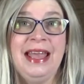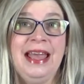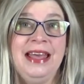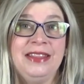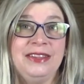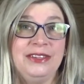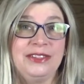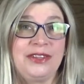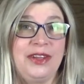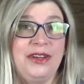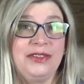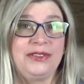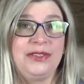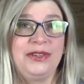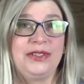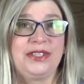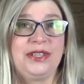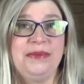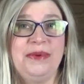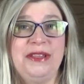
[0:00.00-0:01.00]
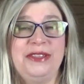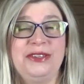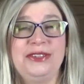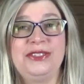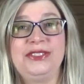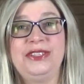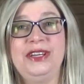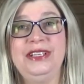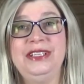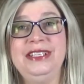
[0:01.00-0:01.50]
There's also some other
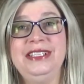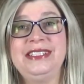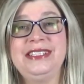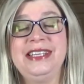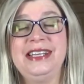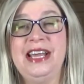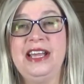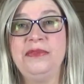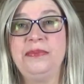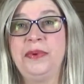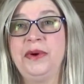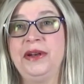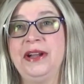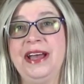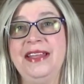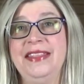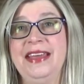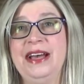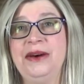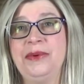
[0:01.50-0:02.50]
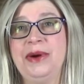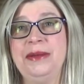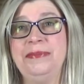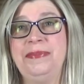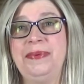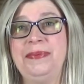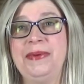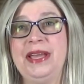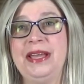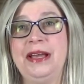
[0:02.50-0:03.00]
studies that I've put on that
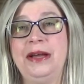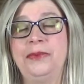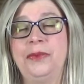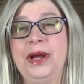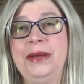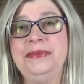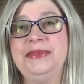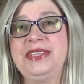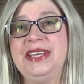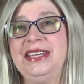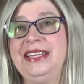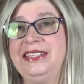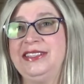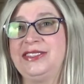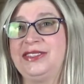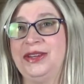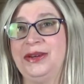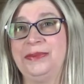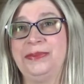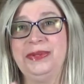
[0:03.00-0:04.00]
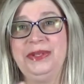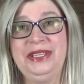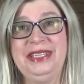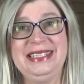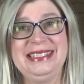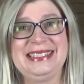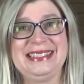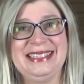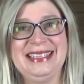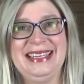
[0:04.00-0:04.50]
website, so
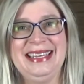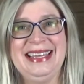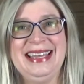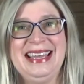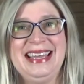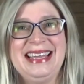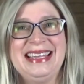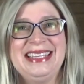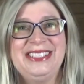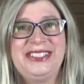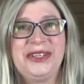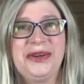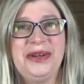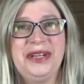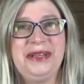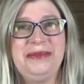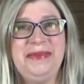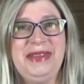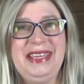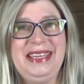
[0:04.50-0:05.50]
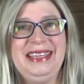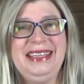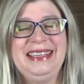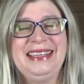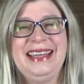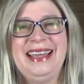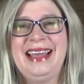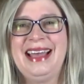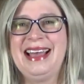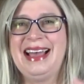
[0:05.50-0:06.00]
please join
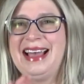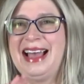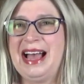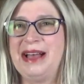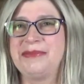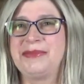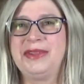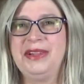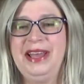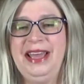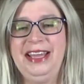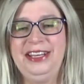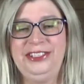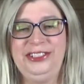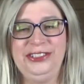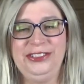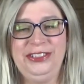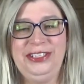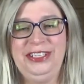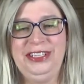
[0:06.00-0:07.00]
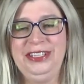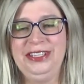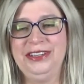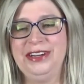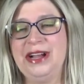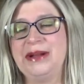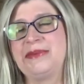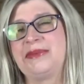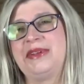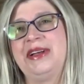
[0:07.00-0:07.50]
me. I'm glad you're here.
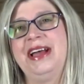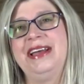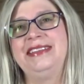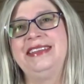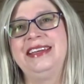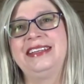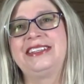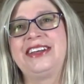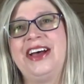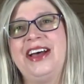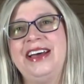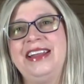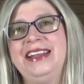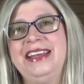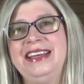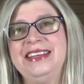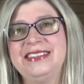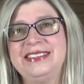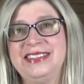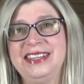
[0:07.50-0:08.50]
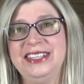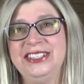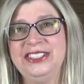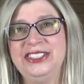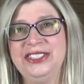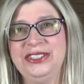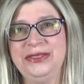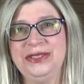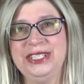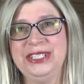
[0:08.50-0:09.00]
I'm glad that God has
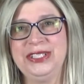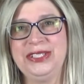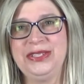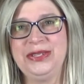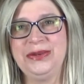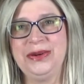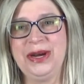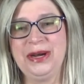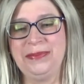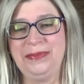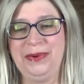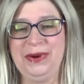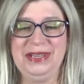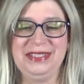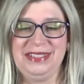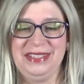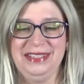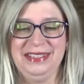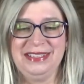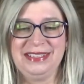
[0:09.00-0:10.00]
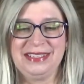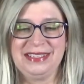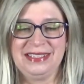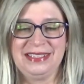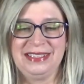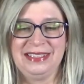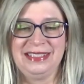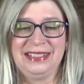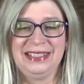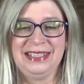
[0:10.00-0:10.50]
sent you into our presence.
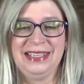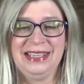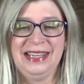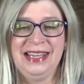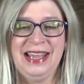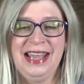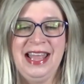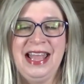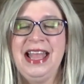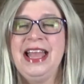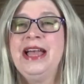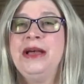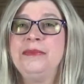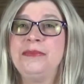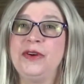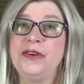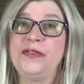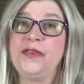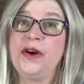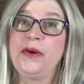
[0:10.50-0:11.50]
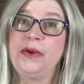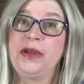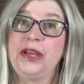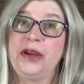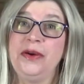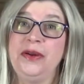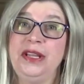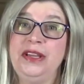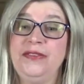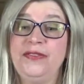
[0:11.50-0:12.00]
Before we
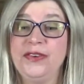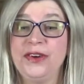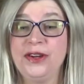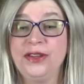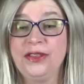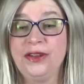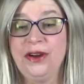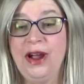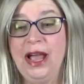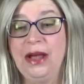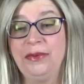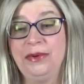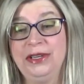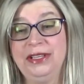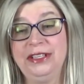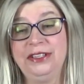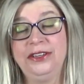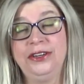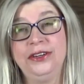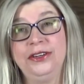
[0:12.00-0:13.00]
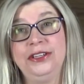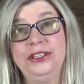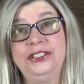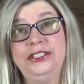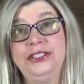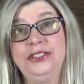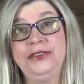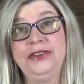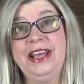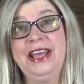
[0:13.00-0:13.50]
go any further, I would
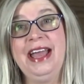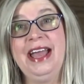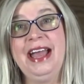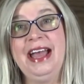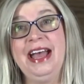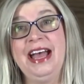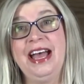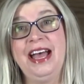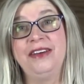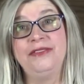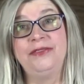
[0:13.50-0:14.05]
encourage you to have